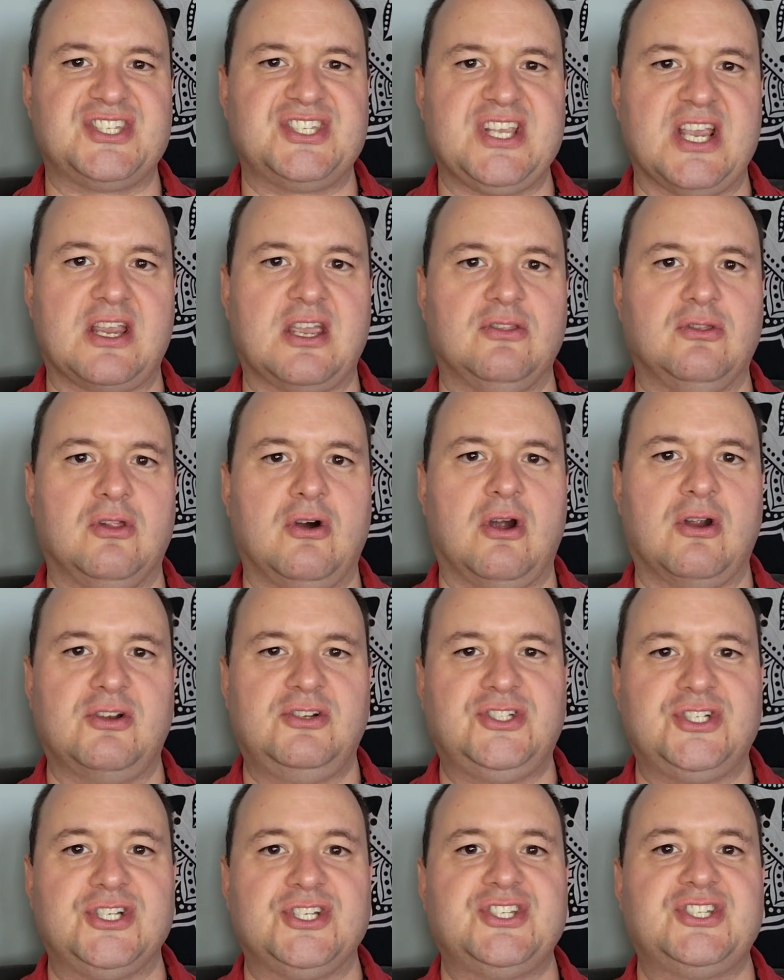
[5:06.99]
second
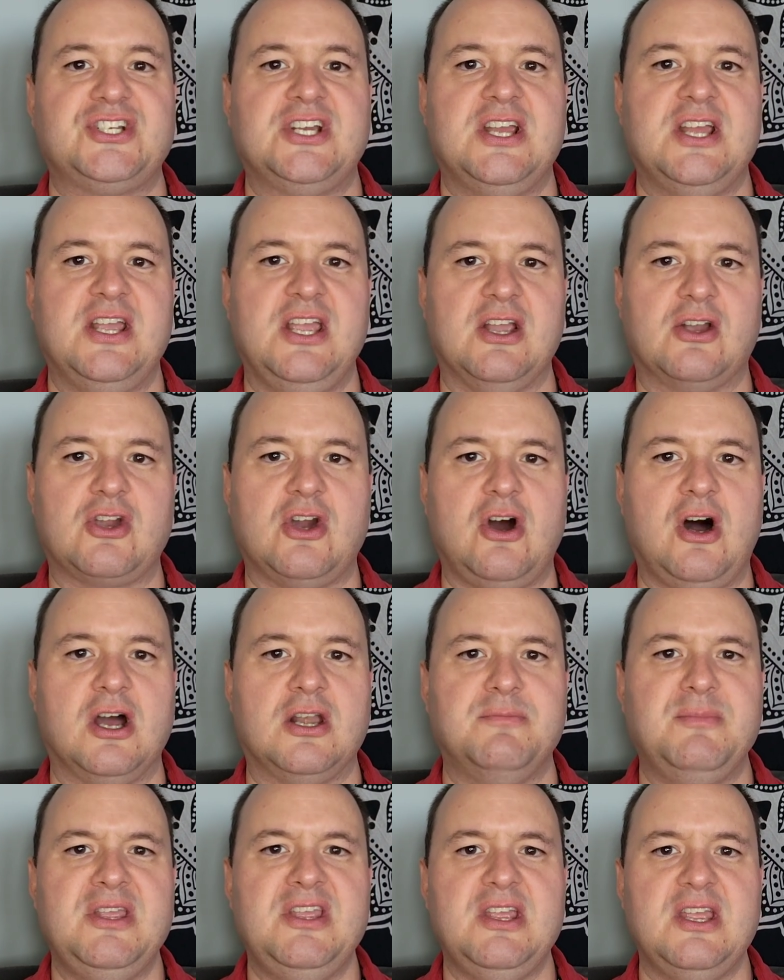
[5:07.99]
largest
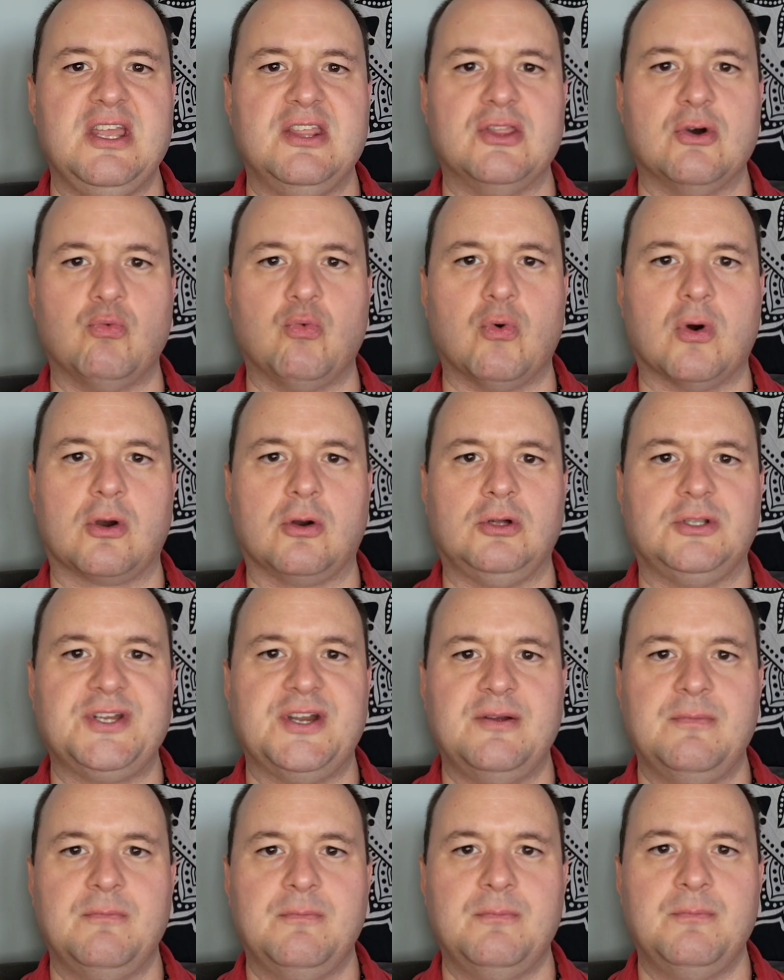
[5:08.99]
economy in the
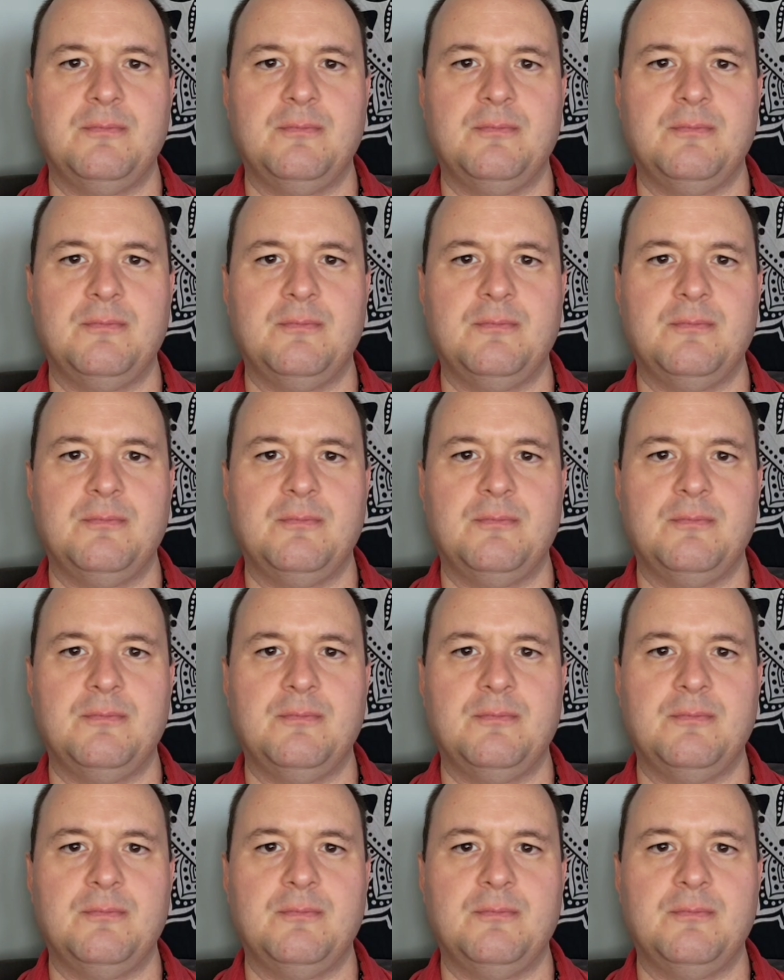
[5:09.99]
world.